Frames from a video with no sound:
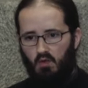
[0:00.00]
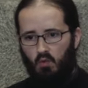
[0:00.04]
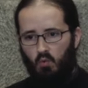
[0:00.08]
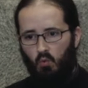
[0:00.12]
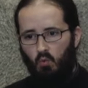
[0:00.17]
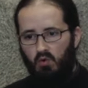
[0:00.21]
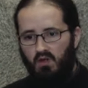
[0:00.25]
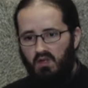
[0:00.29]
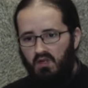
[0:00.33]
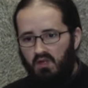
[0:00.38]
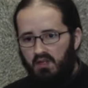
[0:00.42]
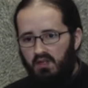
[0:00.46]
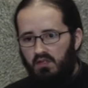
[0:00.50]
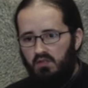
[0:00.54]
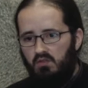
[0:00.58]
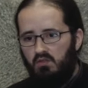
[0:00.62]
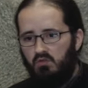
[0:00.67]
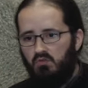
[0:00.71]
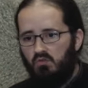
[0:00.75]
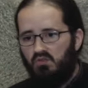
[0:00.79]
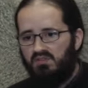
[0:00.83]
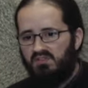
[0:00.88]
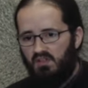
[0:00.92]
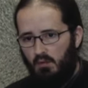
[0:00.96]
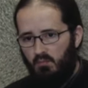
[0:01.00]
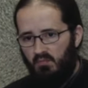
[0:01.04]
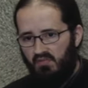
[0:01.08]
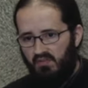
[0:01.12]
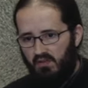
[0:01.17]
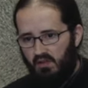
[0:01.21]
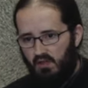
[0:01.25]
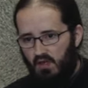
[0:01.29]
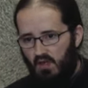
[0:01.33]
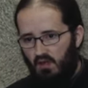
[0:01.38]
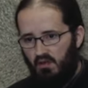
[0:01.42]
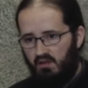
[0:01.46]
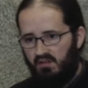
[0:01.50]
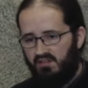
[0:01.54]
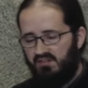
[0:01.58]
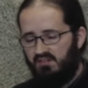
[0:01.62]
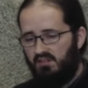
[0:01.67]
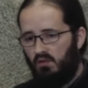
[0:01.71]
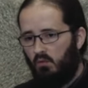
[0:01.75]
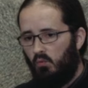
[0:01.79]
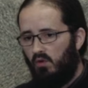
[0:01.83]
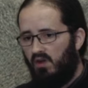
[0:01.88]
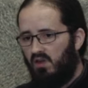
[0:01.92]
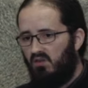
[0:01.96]
will lead you to something else,
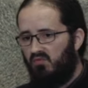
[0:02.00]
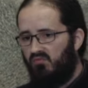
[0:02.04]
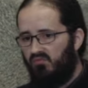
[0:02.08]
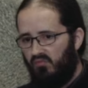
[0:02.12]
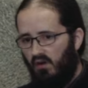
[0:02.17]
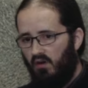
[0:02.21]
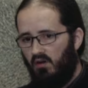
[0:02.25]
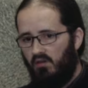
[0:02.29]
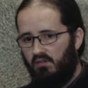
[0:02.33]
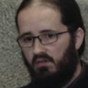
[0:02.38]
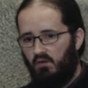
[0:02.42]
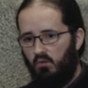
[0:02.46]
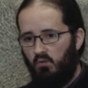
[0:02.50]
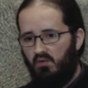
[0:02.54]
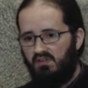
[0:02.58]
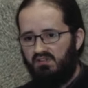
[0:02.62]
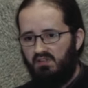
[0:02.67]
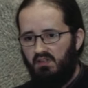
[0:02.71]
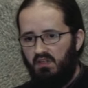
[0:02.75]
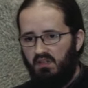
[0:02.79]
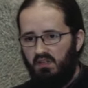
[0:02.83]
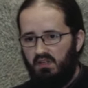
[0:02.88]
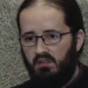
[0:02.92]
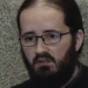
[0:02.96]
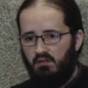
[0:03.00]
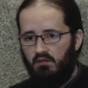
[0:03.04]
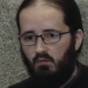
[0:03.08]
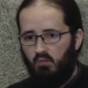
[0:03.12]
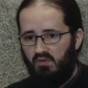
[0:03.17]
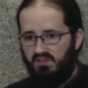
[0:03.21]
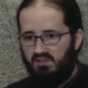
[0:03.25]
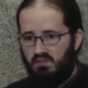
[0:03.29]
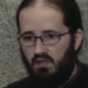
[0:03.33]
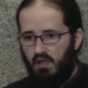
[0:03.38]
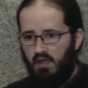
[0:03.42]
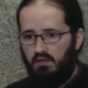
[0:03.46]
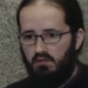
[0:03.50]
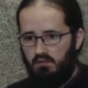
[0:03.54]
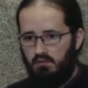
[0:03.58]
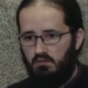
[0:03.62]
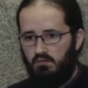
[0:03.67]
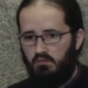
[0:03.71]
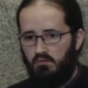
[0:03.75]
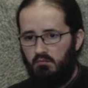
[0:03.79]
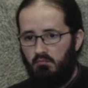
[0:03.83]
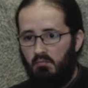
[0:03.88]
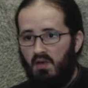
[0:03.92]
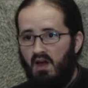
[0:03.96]
the way Father was led
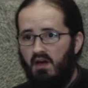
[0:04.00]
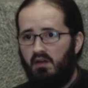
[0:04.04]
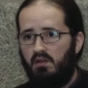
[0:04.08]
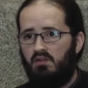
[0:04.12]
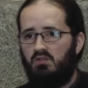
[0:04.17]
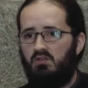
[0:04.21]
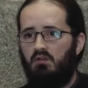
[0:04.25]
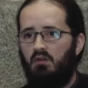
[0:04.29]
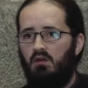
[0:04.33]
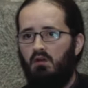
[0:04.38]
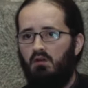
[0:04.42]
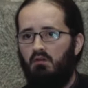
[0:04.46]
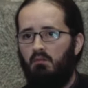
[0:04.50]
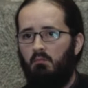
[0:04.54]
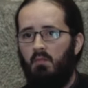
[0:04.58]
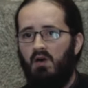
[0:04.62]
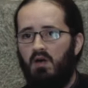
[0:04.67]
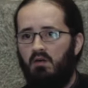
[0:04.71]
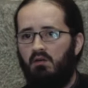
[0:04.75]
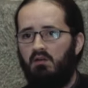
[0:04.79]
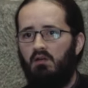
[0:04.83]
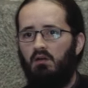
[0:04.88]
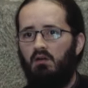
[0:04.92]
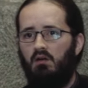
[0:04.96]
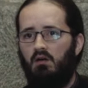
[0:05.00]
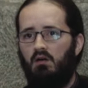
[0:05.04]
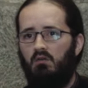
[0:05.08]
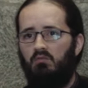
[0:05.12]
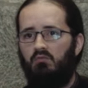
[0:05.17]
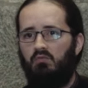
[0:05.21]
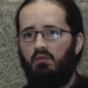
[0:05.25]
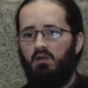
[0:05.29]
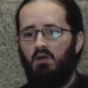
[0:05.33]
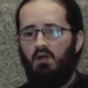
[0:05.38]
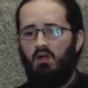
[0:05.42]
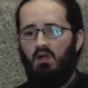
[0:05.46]
to married life.